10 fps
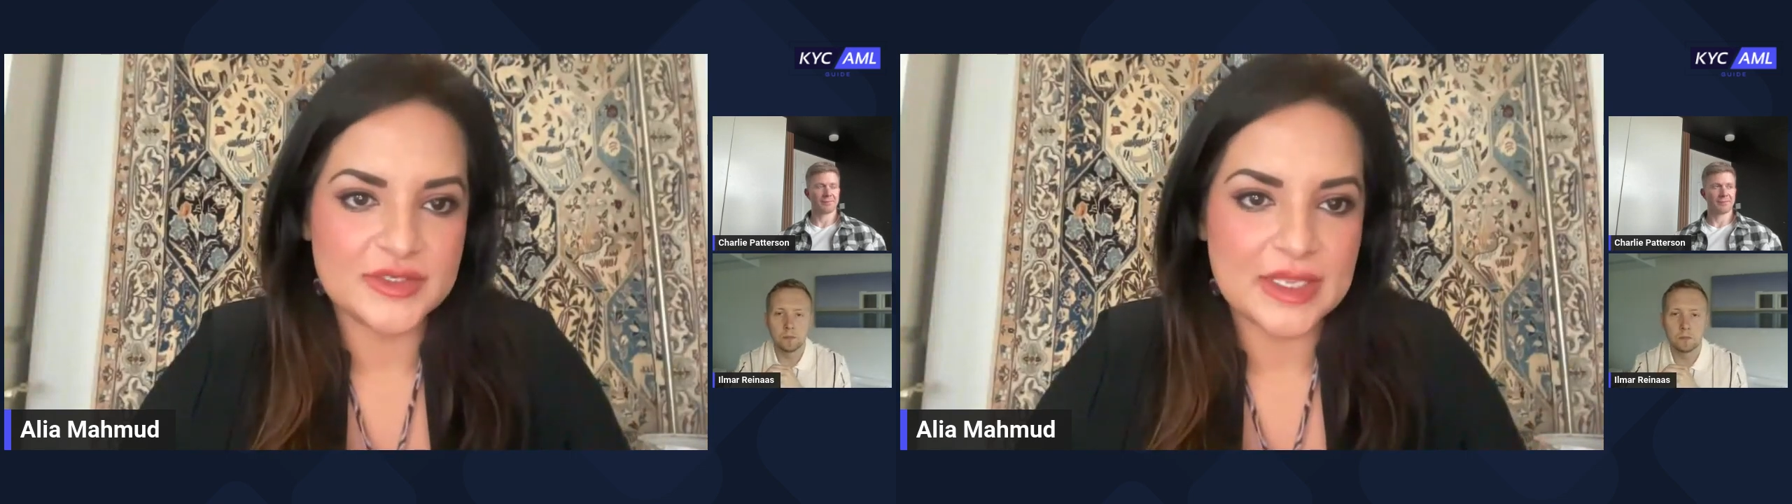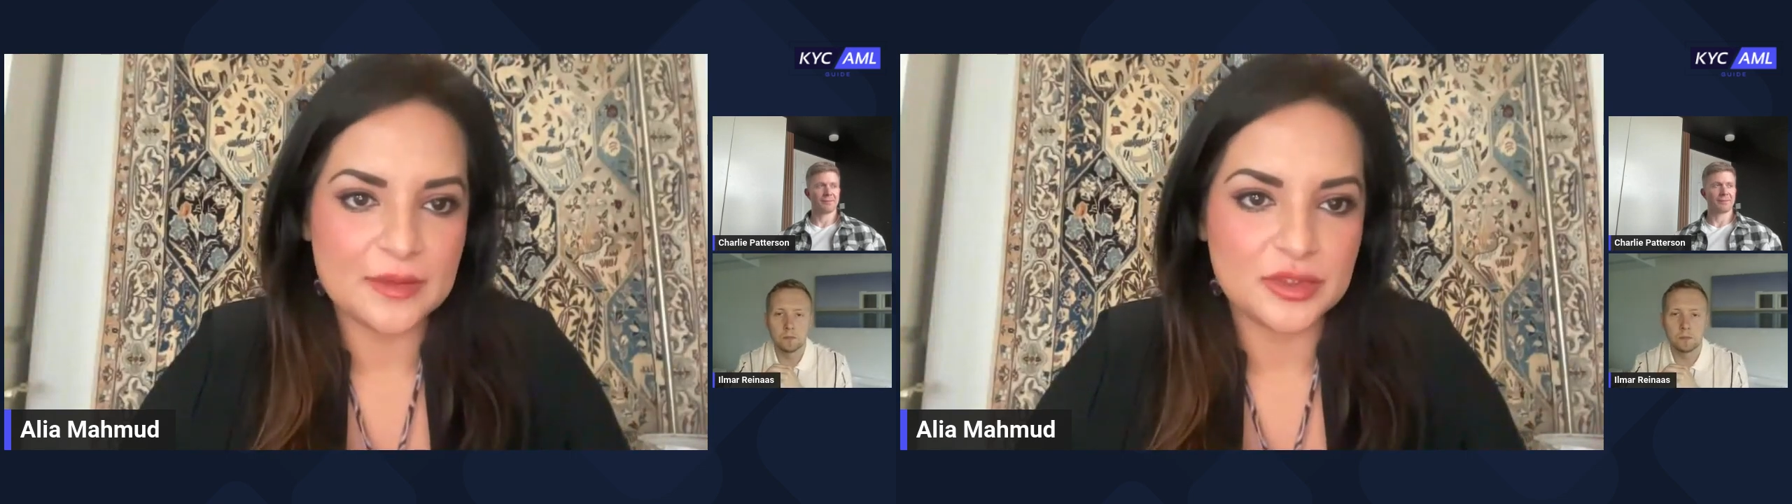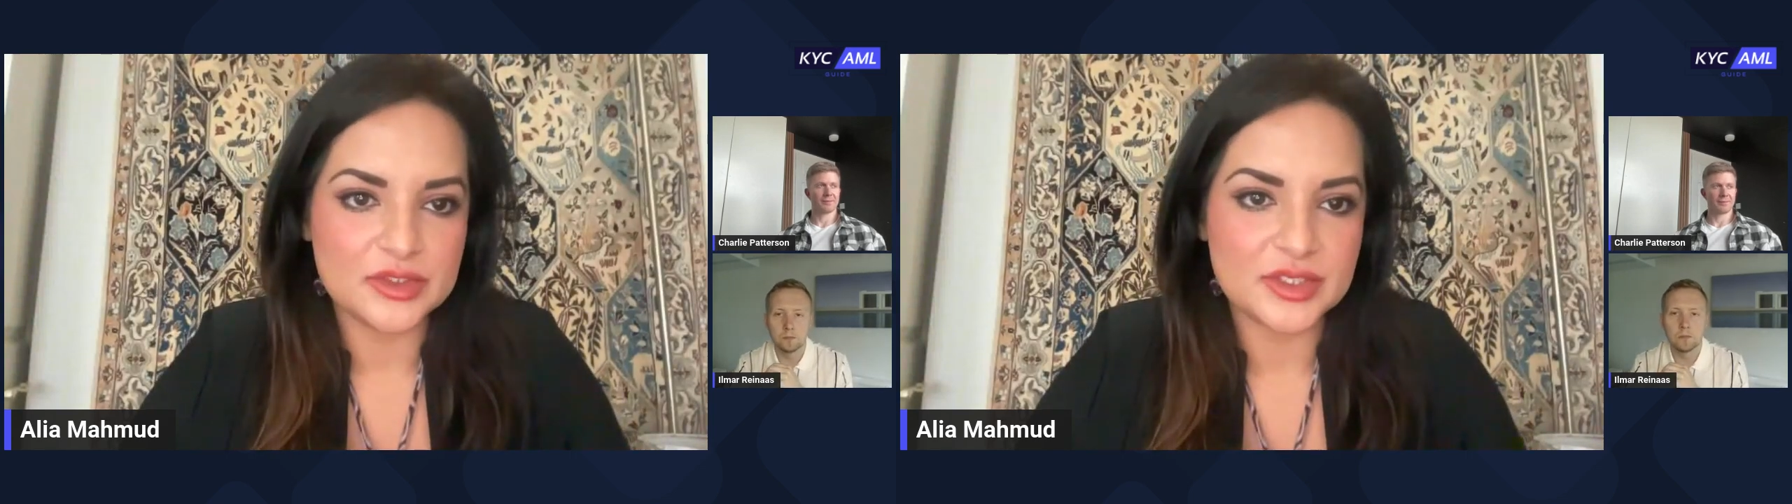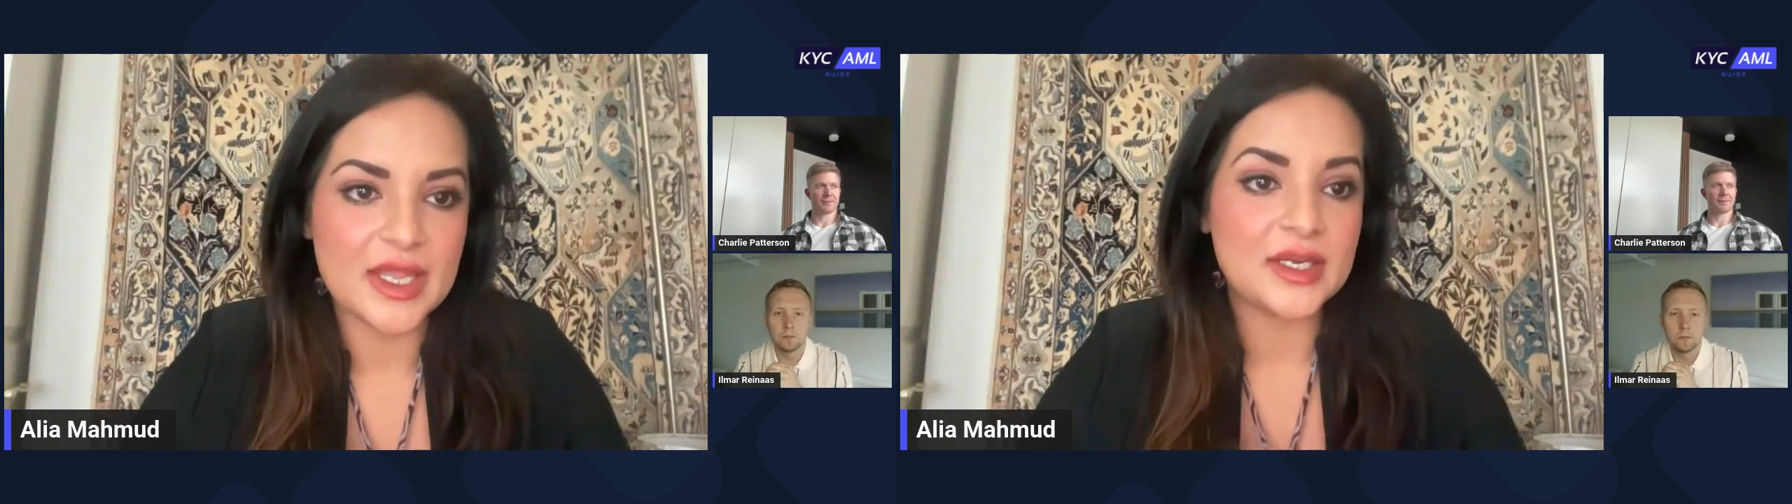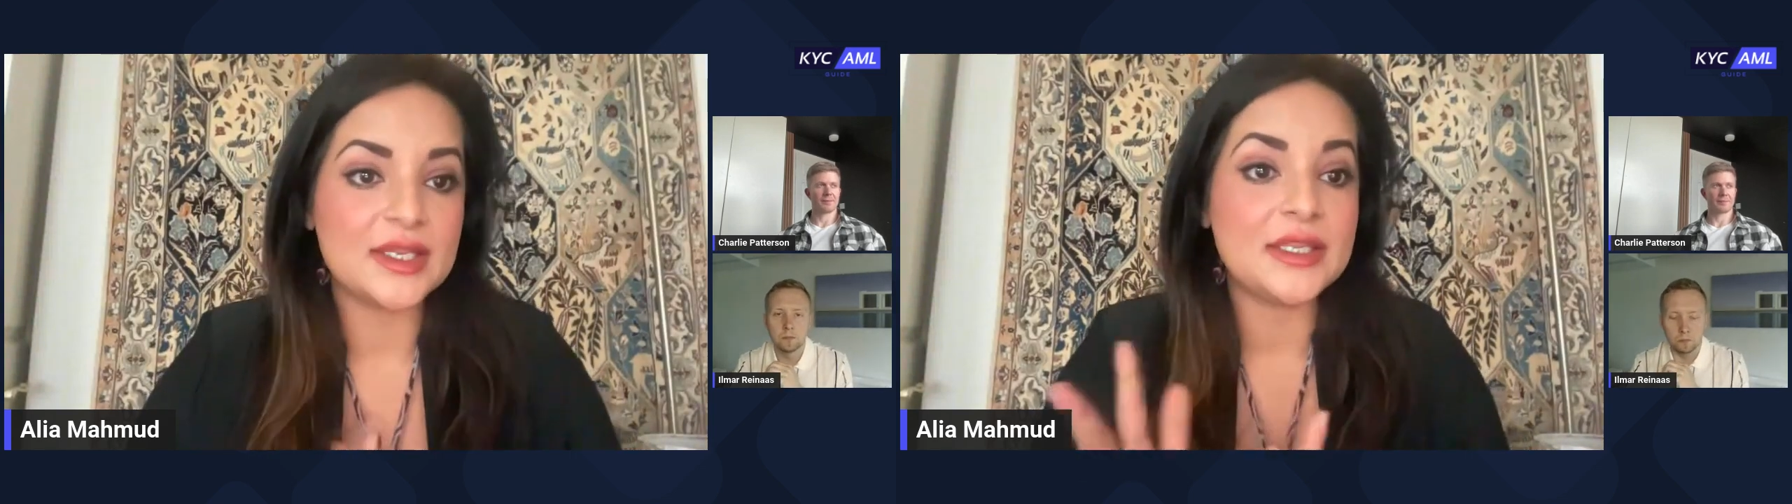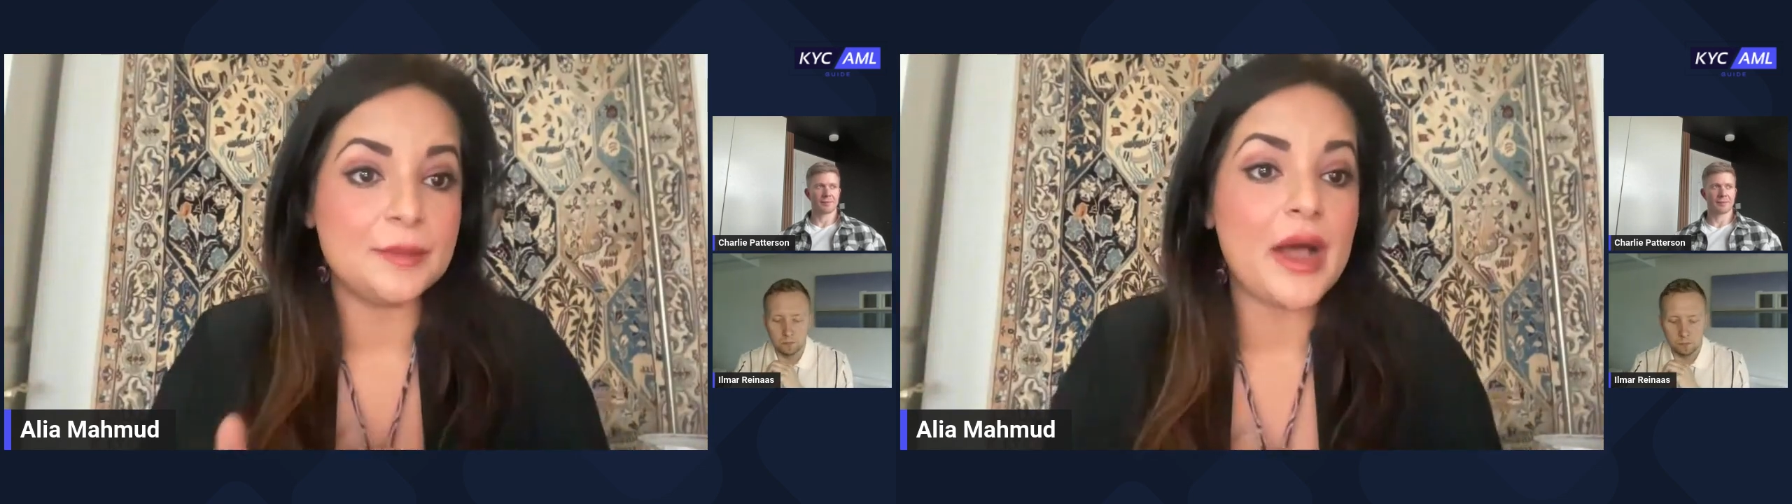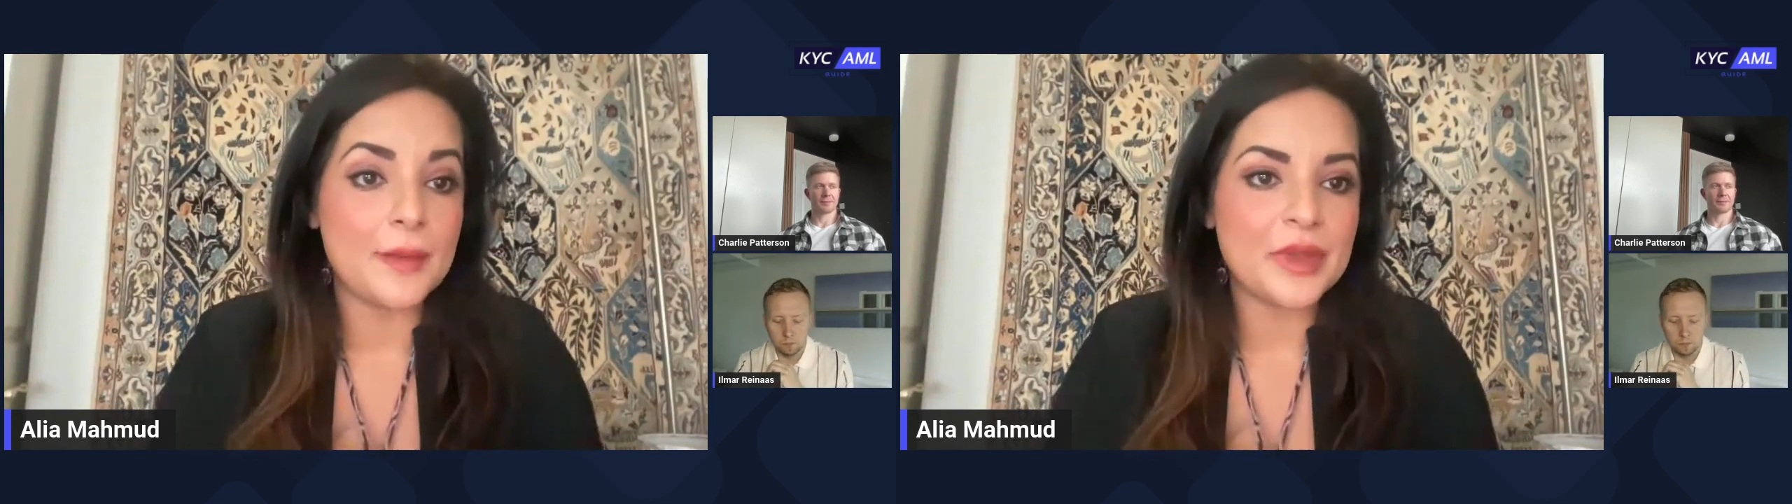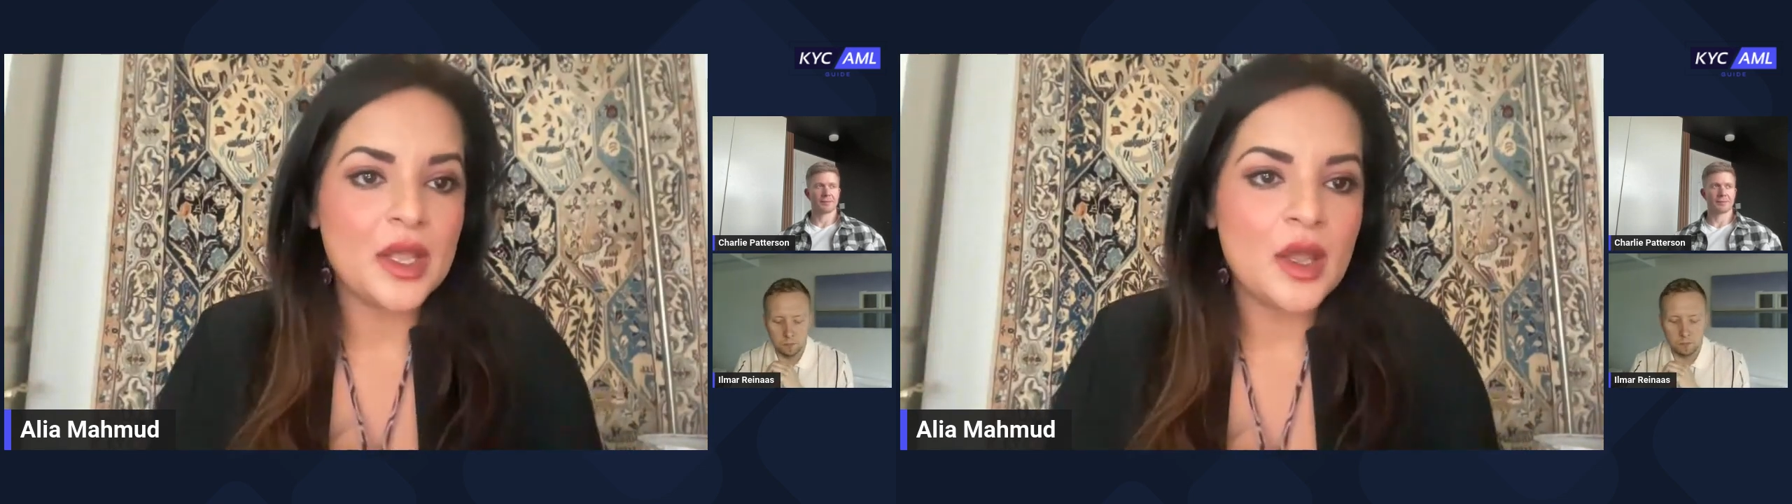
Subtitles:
able to kind of keep up